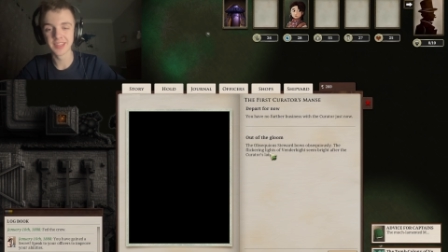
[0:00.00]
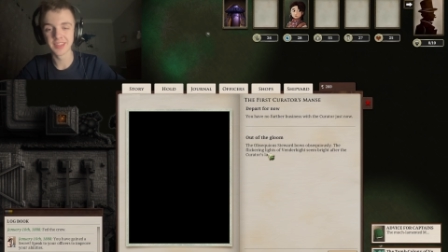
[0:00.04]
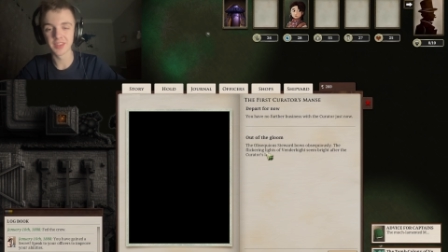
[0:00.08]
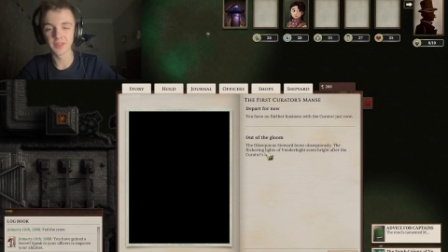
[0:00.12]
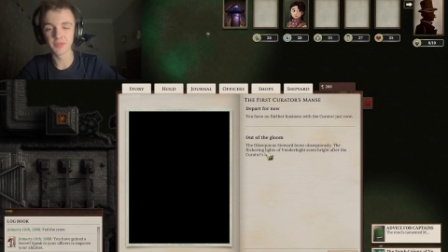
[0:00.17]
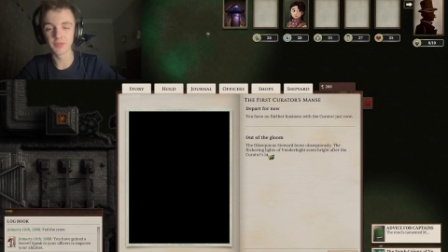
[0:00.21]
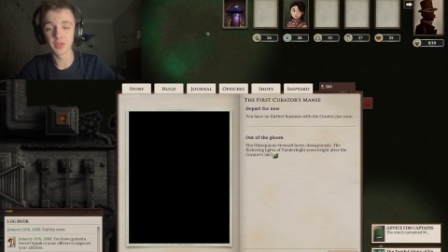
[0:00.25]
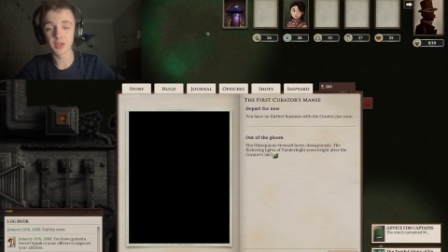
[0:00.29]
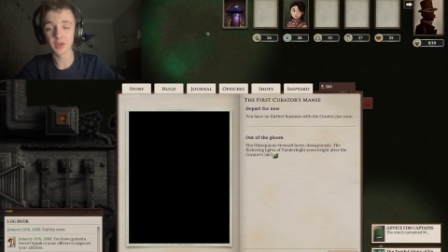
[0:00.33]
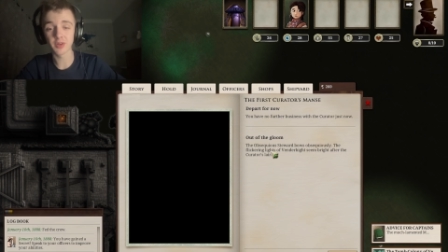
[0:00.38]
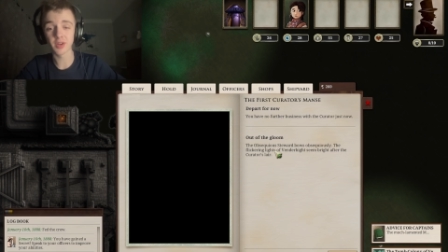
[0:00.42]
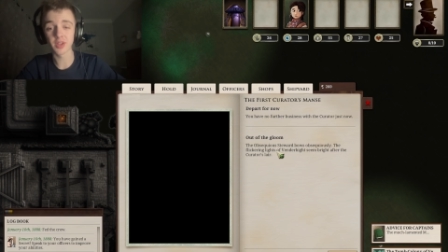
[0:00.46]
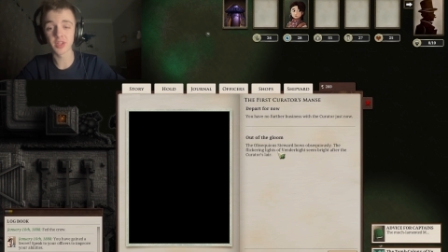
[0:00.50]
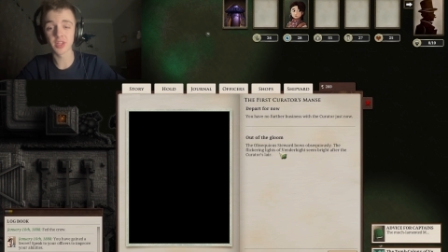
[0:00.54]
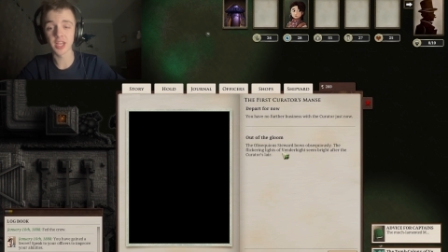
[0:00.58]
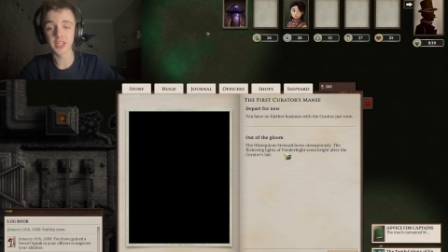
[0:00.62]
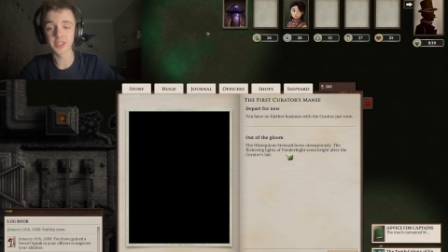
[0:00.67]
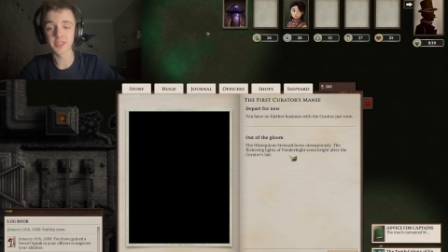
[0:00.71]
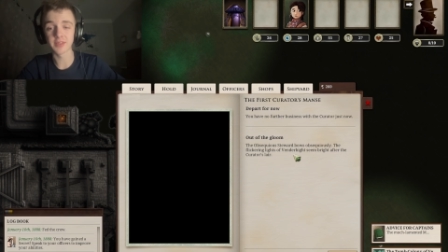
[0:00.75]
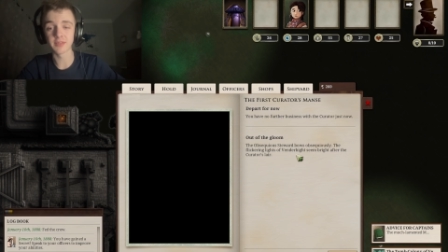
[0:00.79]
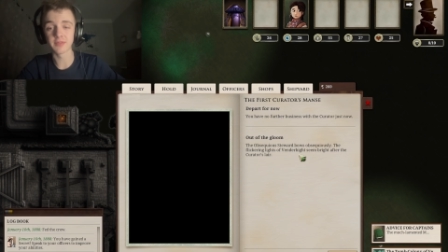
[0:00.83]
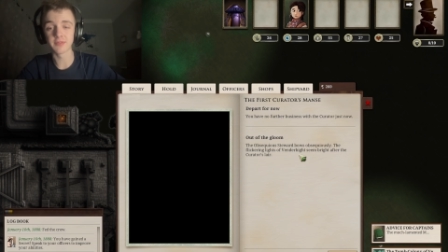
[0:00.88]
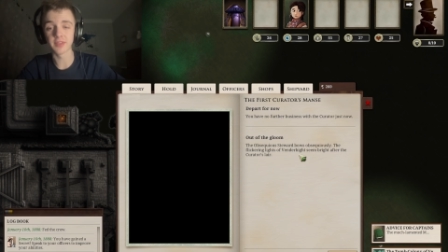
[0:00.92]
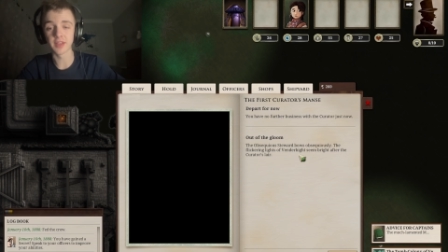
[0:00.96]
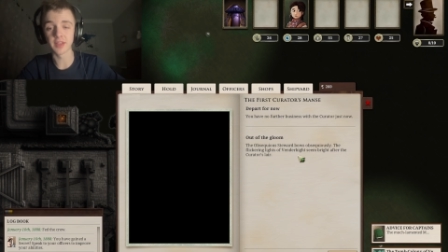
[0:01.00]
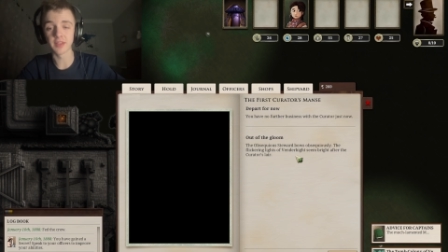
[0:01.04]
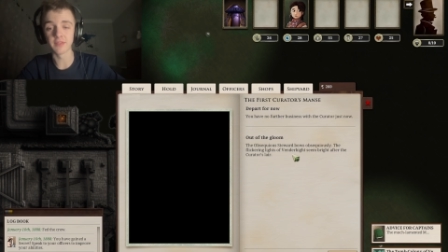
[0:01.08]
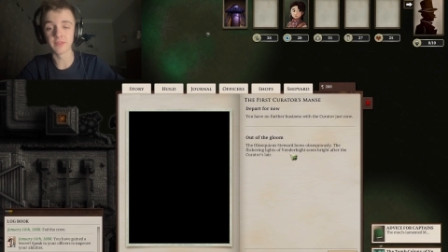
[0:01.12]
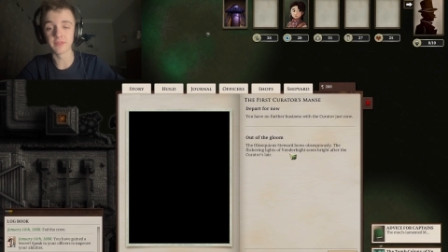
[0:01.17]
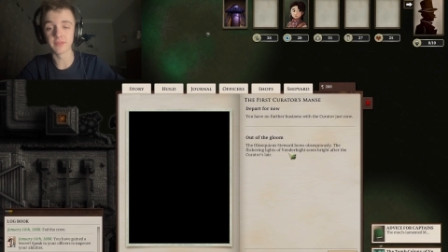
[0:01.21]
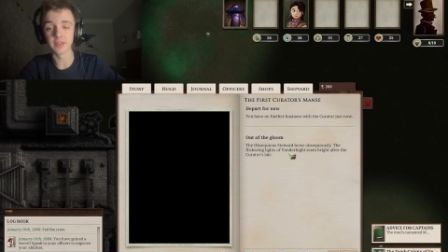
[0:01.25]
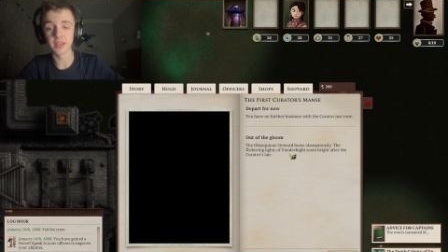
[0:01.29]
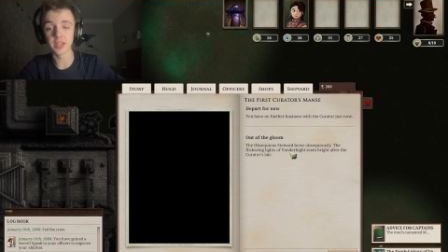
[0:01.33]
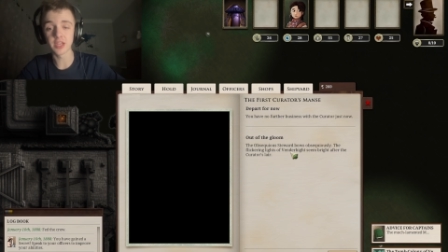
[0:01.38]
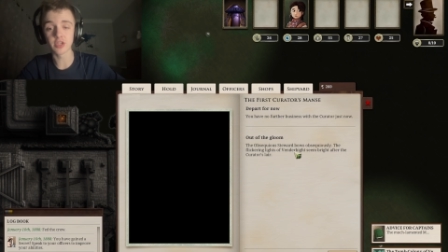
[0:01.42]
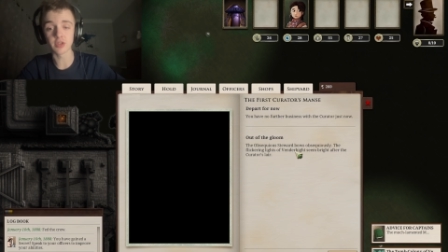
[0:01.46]
The flickering lights of
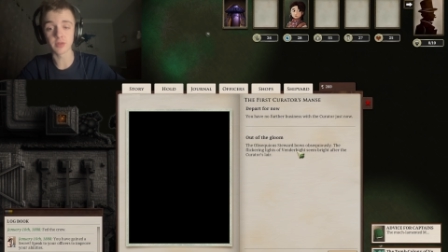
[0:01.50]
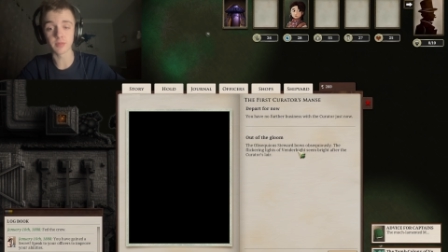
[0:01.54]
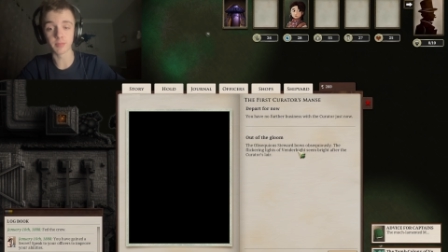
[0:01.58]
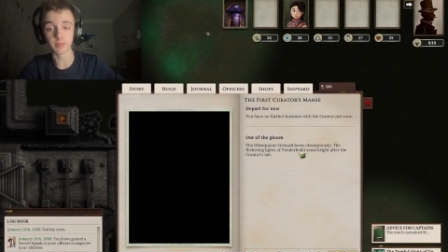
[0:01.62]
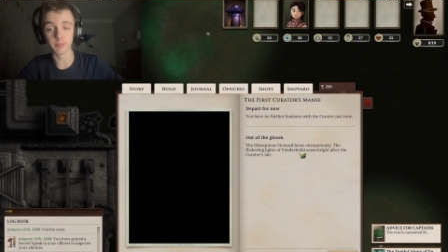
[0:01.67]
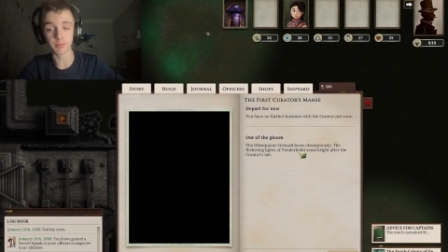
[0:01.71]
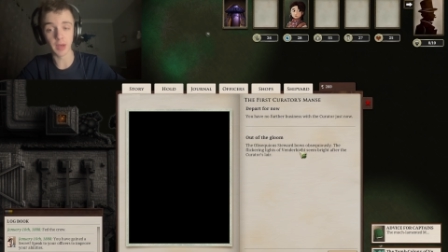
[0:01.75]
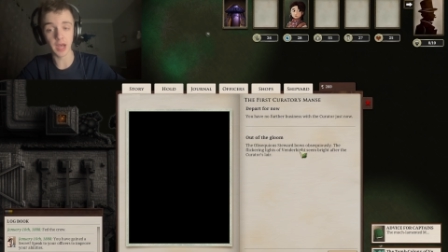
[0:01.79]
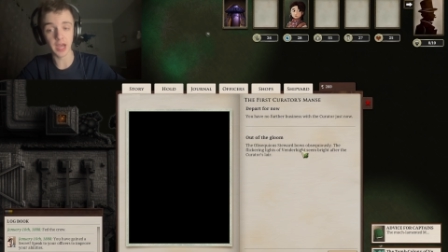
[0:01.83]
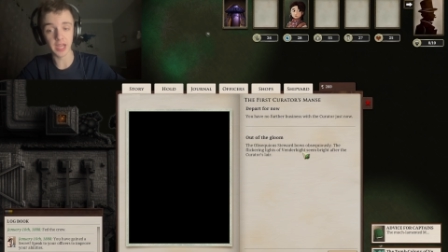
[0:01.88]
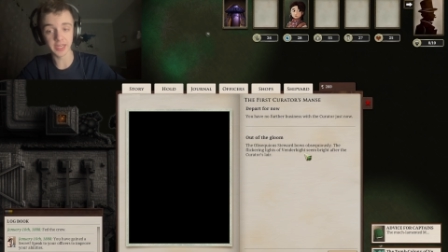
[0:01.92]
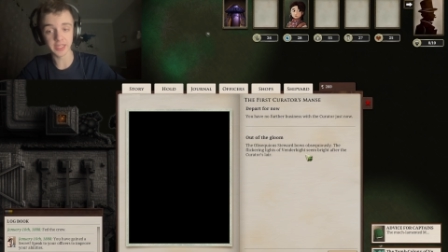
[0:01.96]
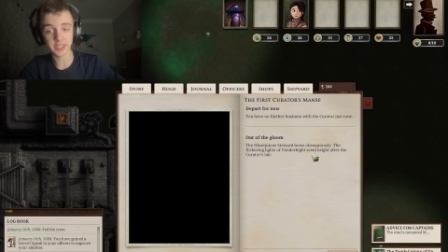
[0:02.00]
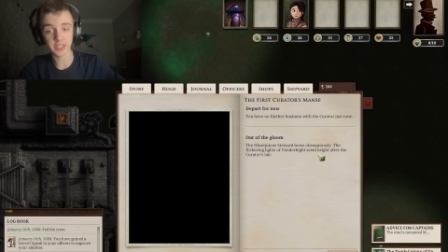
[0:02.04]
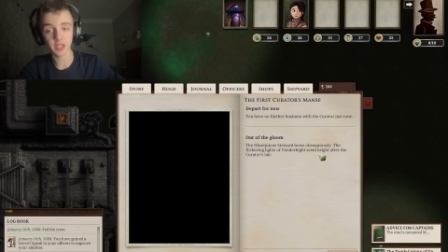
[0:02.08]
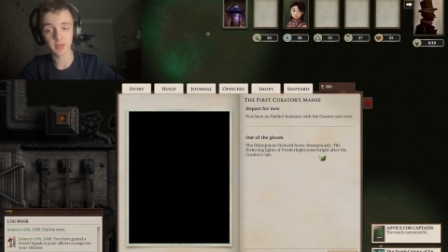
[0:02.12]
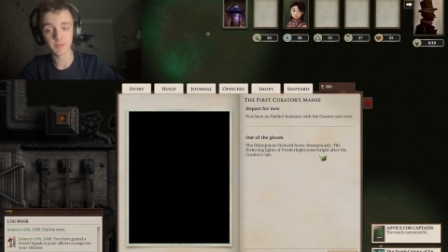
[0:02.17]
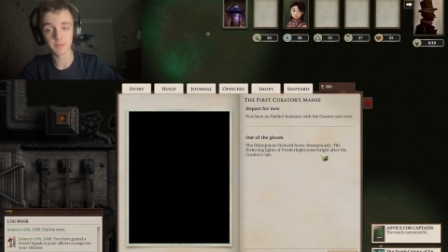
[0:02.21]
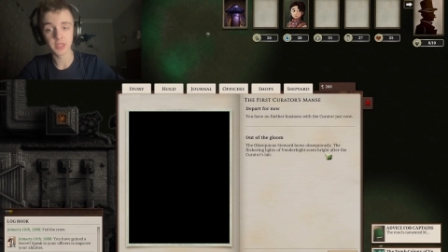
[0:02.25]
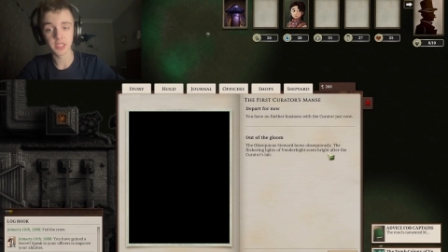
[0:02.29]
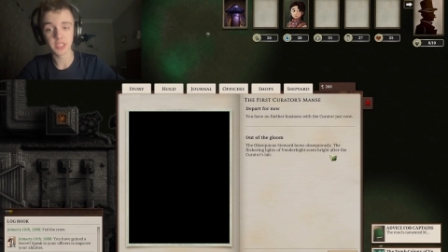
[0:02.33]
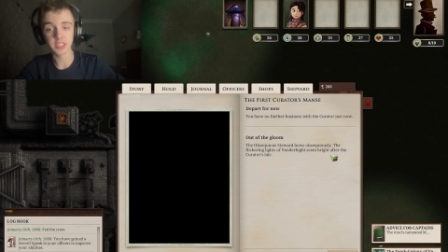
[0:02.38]
Venderbite